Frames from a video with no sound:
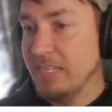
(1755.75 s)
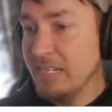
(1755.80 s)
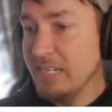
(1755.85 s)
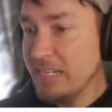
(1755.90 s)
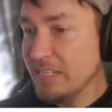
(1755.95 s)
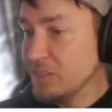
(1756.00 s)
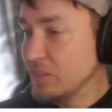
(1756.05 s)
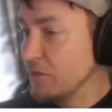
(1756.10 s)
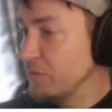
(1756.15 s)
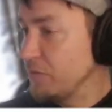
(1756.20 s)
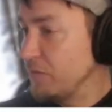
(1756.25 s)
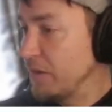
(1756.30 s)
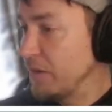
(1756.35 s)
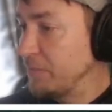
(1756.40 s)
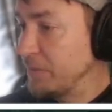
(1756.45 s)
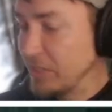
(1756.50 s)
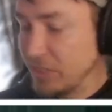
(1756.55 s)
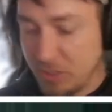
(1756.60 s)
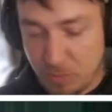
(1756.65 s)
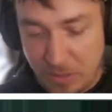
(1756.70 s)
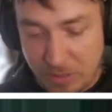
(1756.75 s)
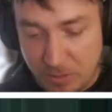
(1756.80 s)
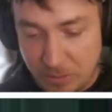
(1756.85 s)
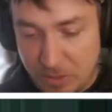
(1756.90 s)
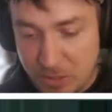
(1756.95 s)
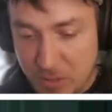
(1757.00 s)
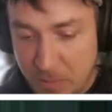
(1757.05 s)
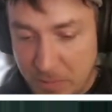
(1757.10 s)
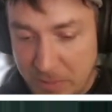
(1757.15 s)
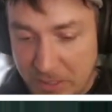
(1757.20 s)
Yeah, it's good fun because
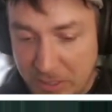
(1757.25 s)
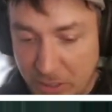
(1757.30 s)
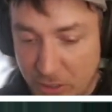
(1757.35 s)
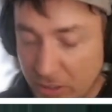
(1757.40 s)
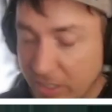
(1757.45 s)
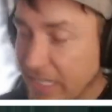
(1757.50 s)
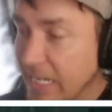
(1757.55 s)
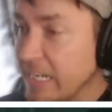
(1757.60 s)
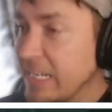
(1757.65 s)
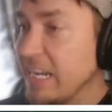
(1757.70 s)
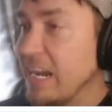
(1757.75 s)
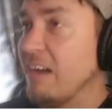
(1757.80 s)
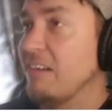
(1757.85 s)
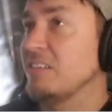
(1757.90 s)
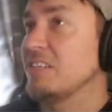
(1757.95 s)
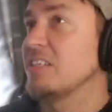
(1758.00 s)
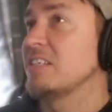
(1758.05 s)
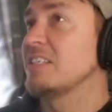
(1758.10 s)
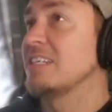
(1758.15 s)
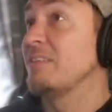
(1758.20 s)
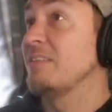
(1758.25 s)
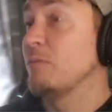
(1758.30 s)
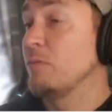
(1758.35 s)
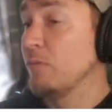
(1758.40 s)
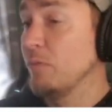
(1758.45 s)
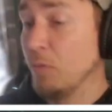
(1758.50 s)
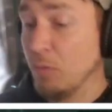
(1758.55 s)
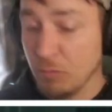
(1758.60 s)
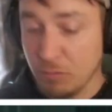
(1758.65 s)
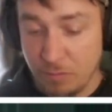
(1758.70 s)
once you build, you got to get a character to
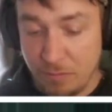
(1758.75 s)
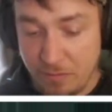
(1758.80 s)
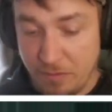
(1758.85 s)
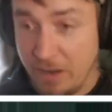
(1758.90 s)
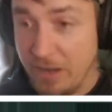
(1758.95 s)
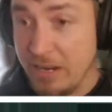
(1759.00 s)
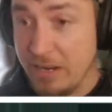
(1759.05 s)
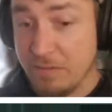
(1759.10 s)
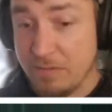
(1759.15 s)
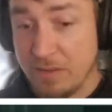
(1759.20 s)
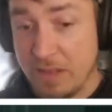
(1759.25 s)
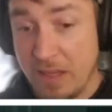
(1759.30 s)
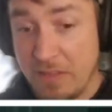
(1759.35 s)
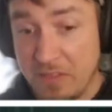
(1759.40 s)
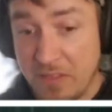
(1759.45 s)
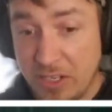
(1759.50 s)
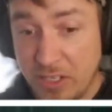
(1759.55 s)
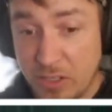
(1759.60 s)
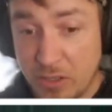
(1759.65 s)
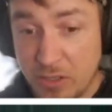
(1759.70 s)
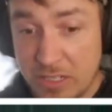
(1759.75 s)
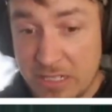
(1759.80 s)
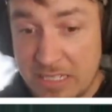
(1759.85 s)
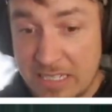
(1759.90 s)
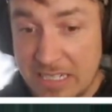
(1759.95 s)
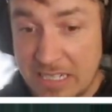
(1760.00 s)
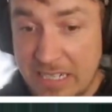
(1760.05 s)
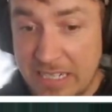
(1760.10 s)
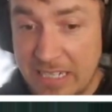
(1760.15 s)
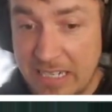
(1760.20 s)
level 4 or 5, and then you got to
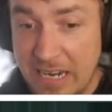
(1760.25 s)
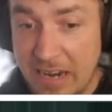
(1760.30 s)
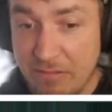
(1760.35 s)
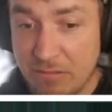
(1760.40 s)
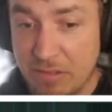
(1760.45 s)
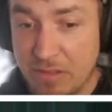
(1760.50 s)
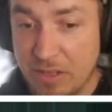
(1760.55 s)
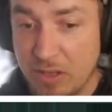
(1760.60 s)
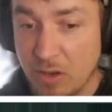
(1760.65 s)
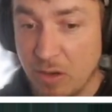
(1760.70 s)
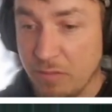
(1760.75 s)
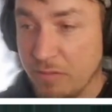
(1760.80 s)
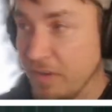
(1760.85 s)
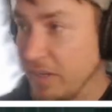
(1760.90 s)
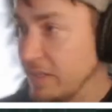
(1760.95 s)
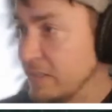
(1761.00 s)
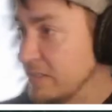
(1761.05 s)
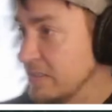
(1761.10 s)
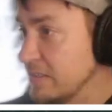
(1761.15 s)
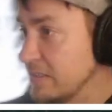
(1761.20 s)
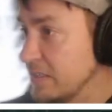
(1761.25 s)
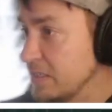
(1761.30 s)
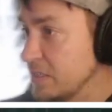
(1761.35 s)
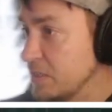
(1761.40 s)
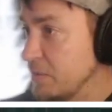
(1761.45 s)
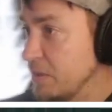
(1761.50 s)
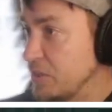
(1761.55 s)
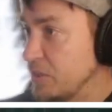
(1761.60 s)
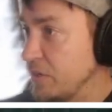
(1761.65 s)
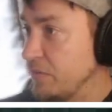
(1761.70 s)
delete everything off it,
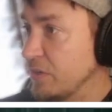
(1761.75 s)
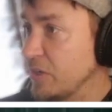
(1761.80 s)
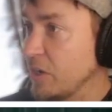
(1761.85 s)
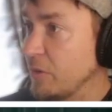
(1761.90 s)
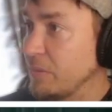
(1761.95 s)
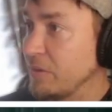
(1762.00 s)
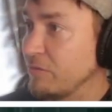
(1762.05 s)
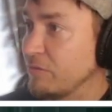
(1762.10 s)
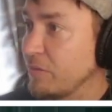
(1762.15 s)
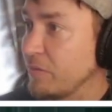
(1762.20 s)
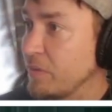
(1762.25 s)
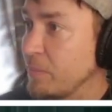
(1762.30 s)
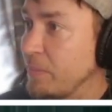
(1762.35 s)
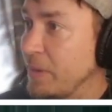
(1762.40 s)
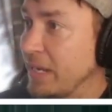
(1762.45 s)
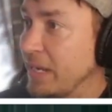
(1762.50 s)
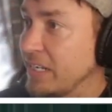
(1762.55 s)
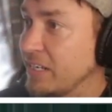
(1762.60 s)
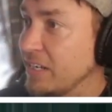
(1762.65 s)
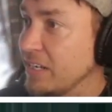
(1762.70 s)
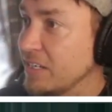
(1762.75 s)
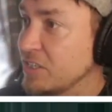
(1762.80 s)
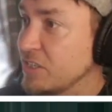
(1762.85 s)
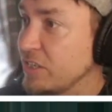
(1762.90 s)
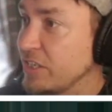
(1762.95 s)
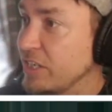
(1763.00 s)
especially if you're coming from the backyard.